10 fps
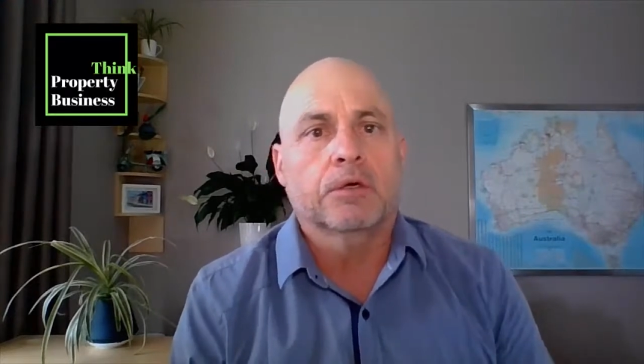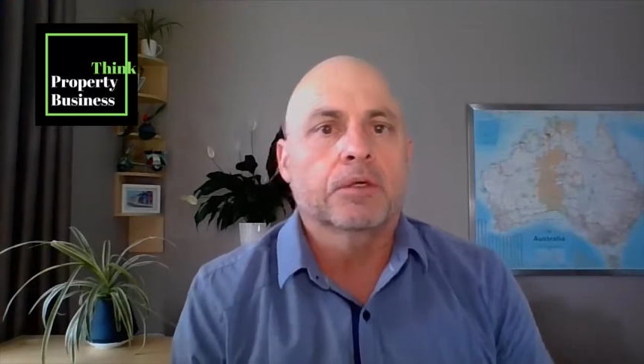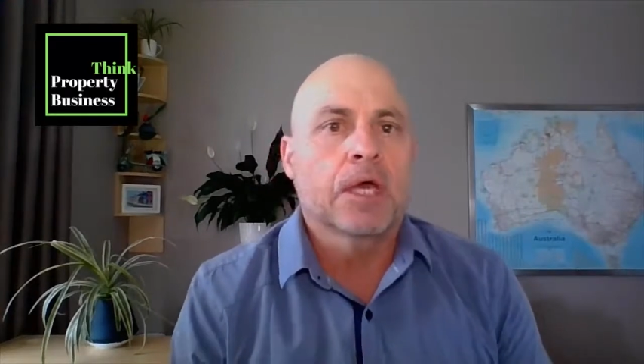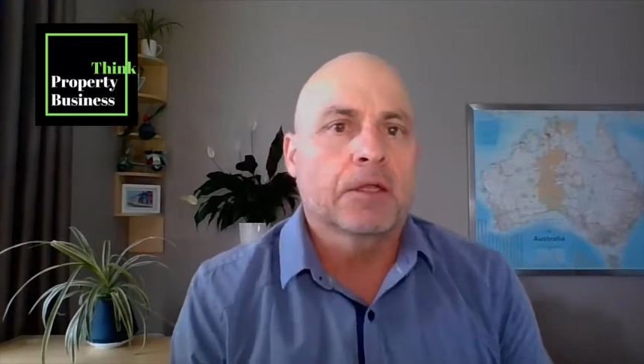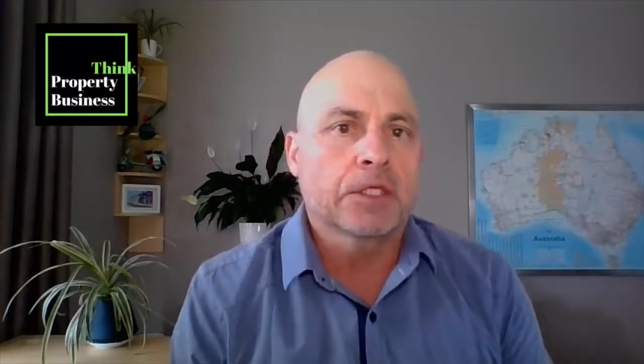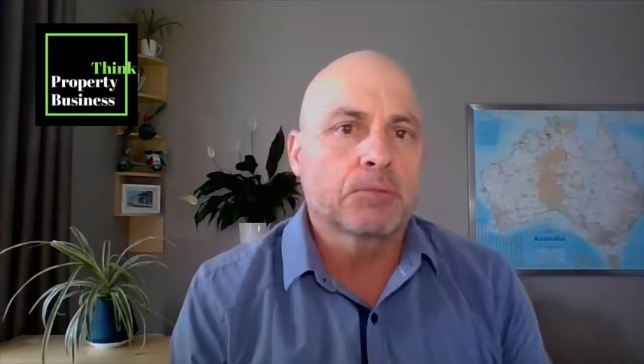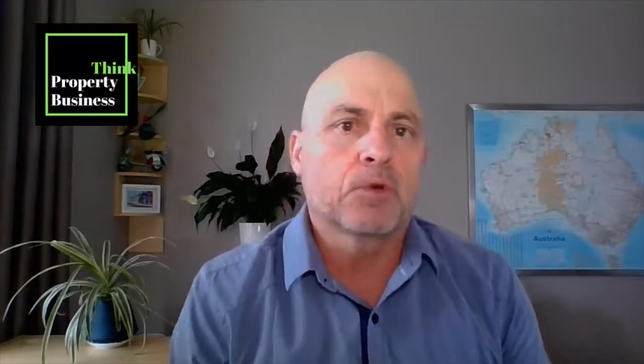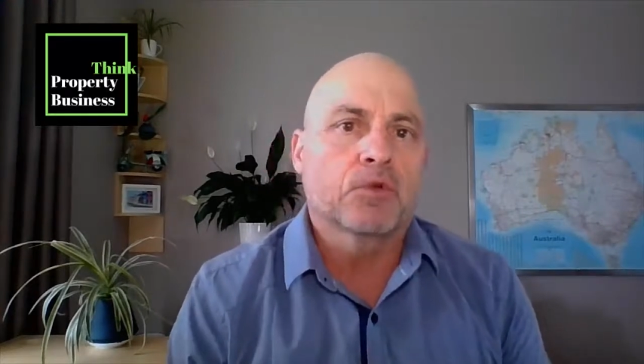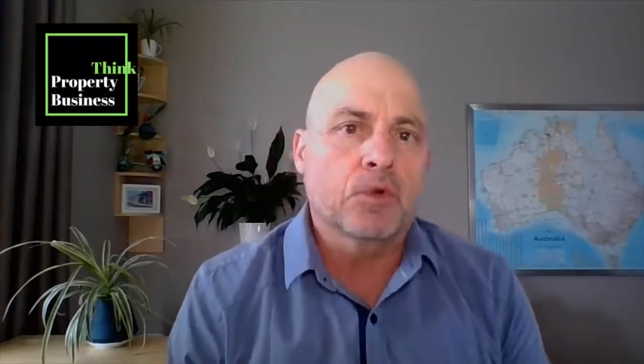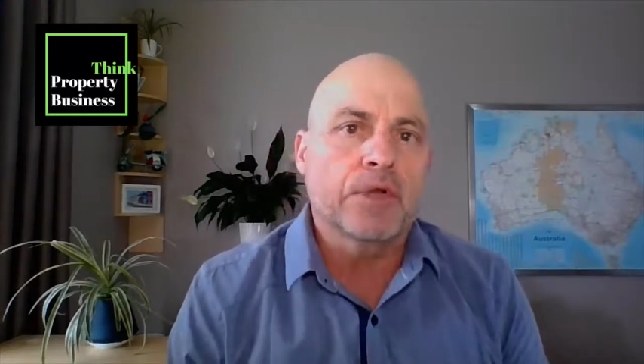So let's
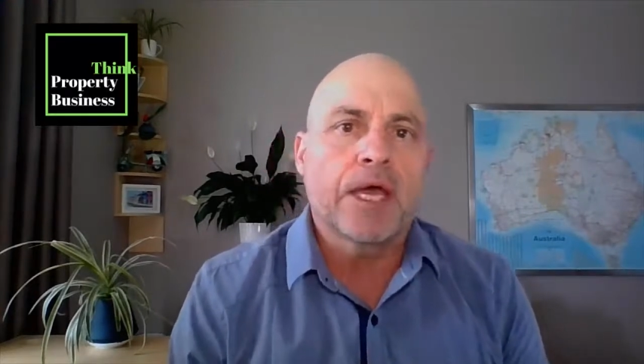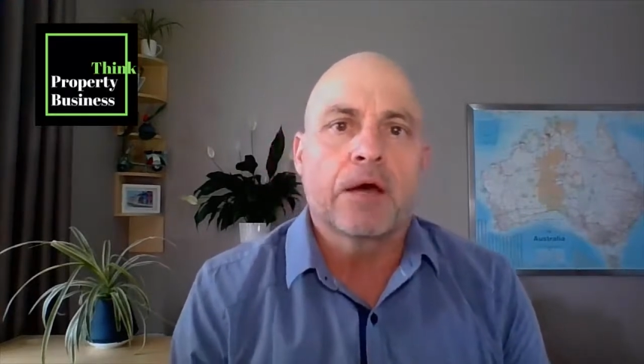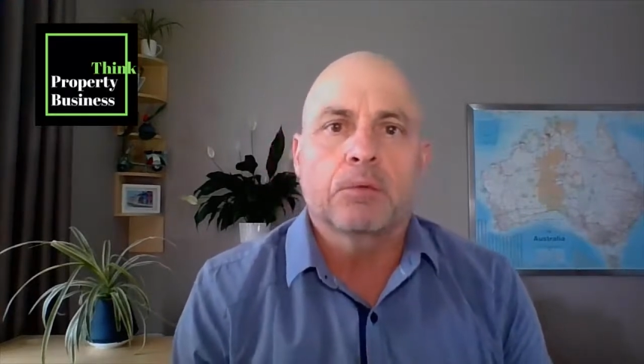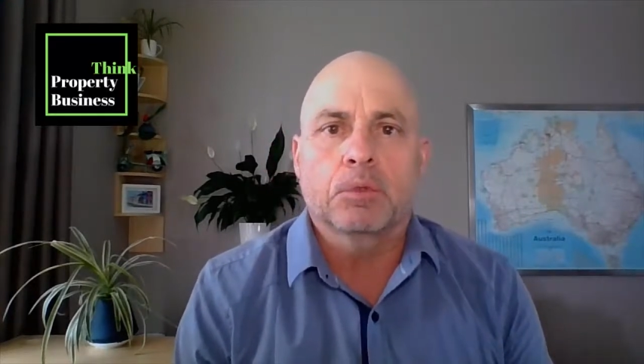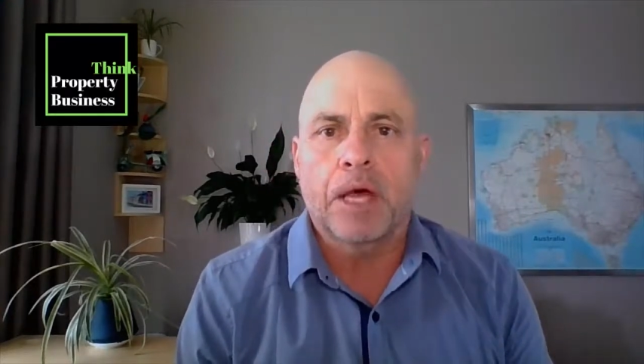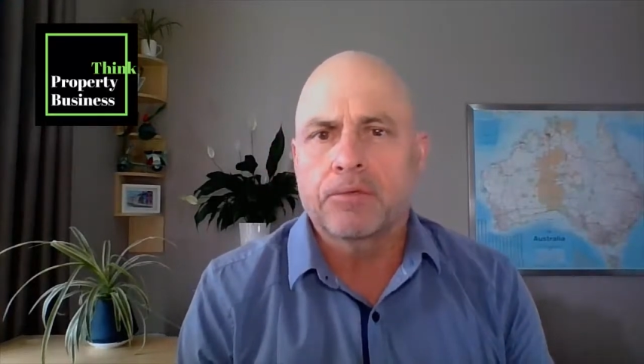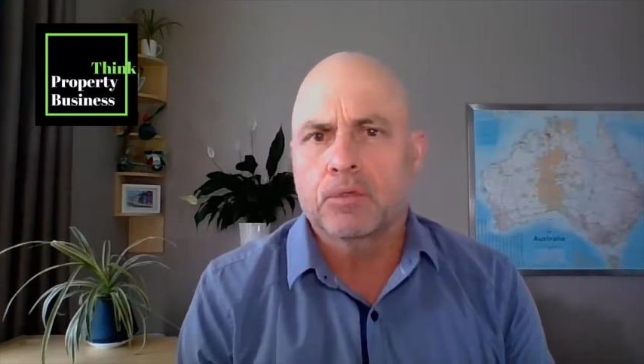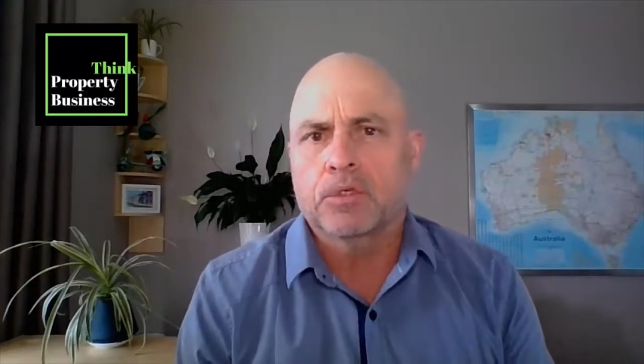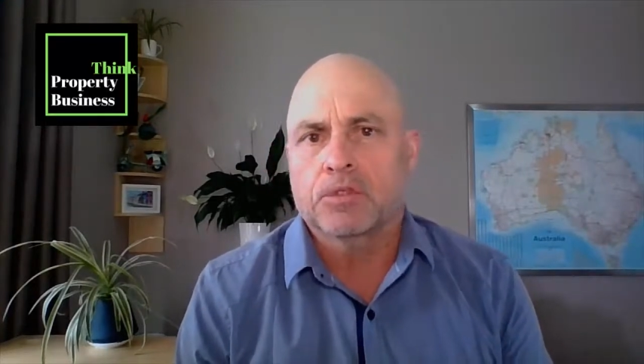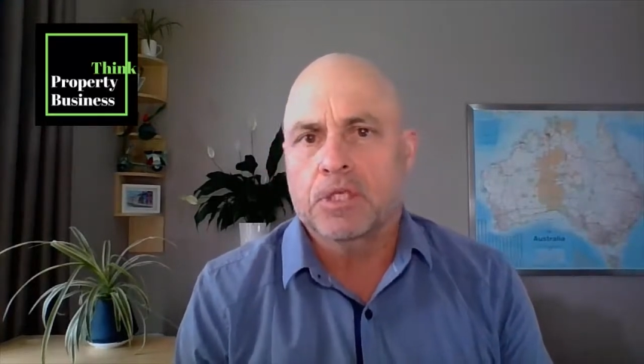move through now. We'll
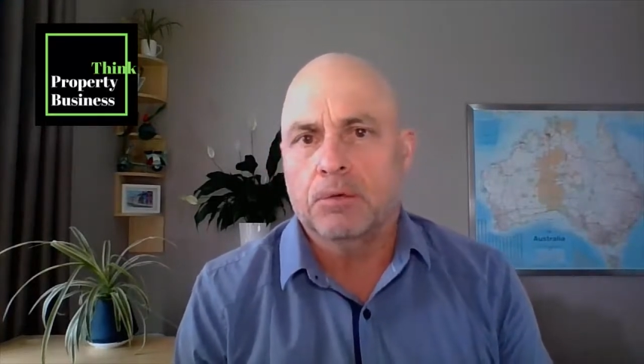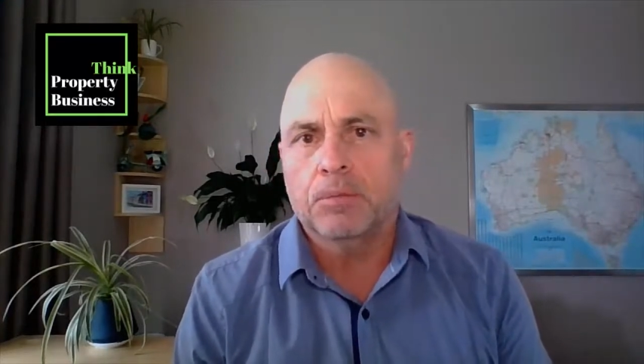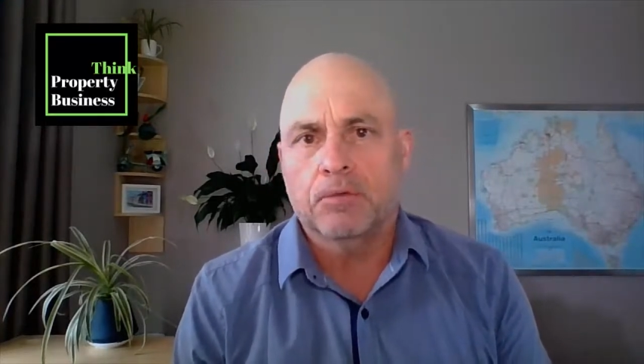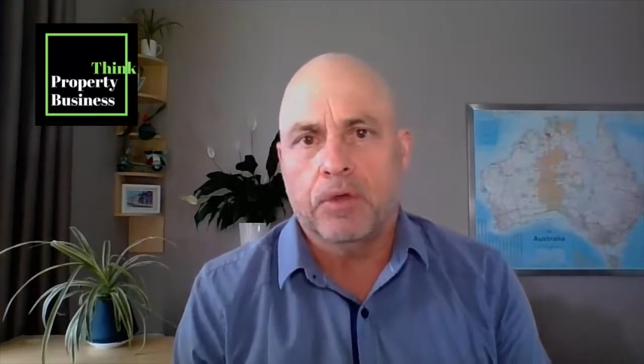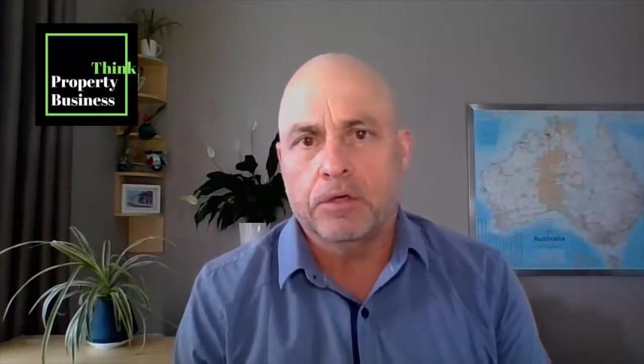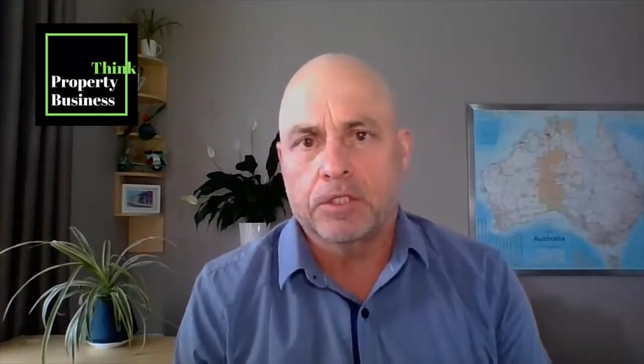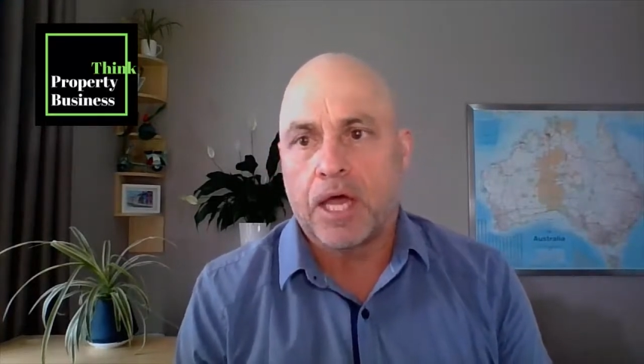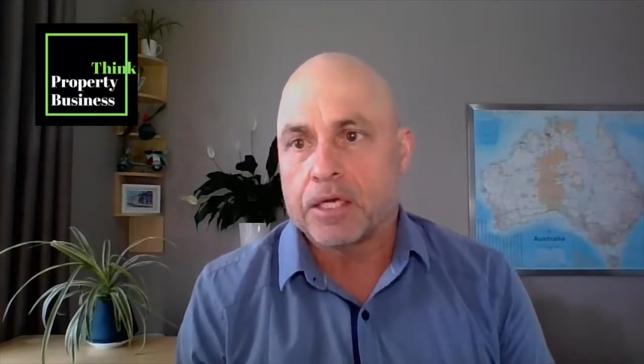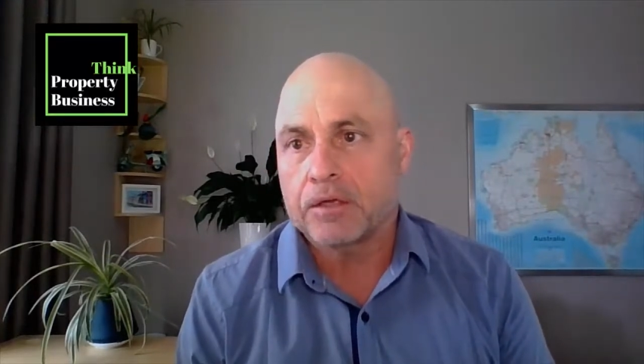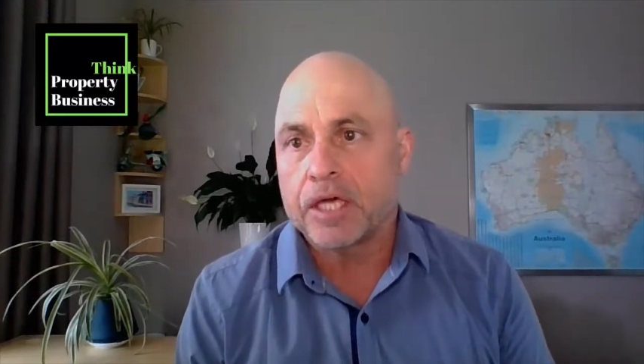have a look at some of those
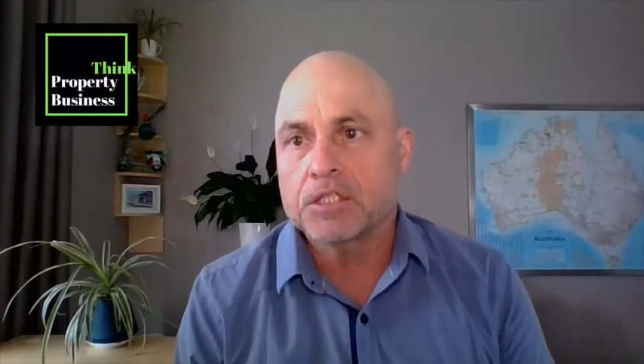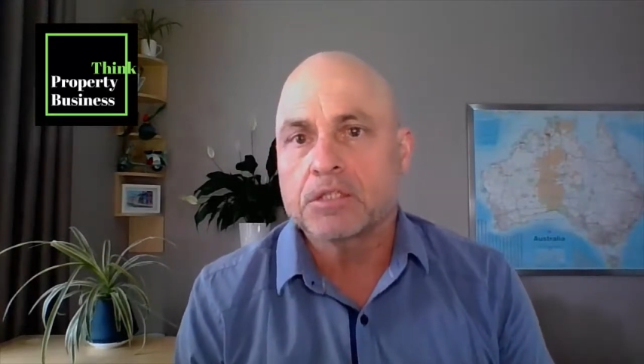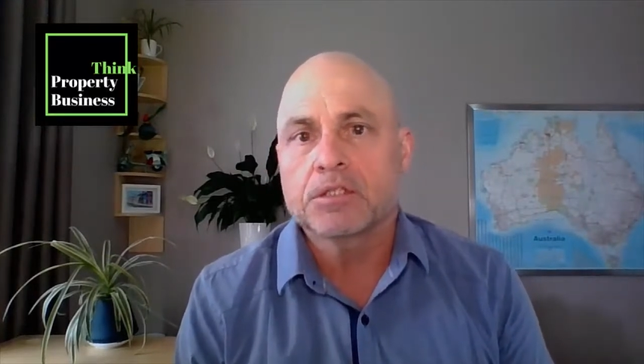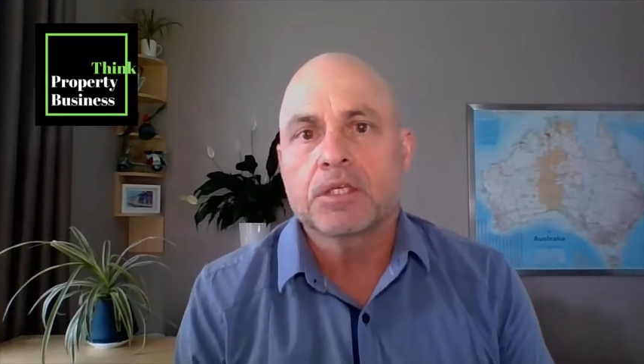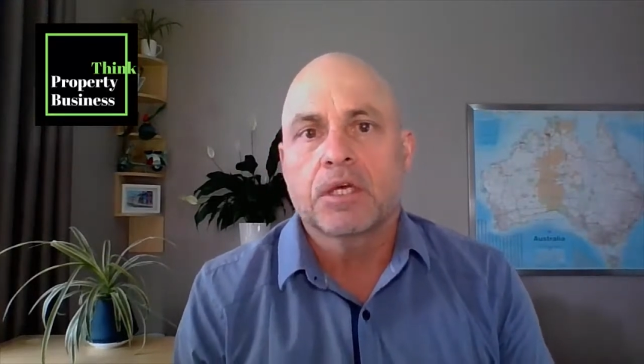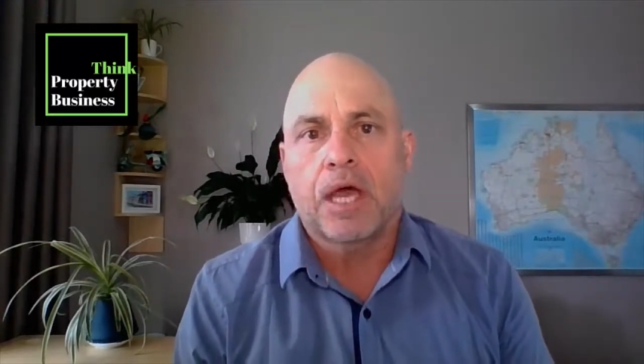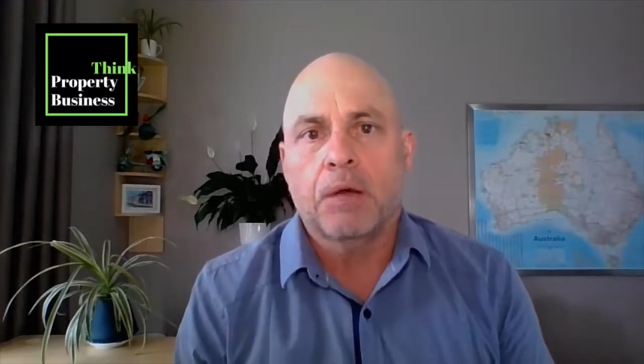calculations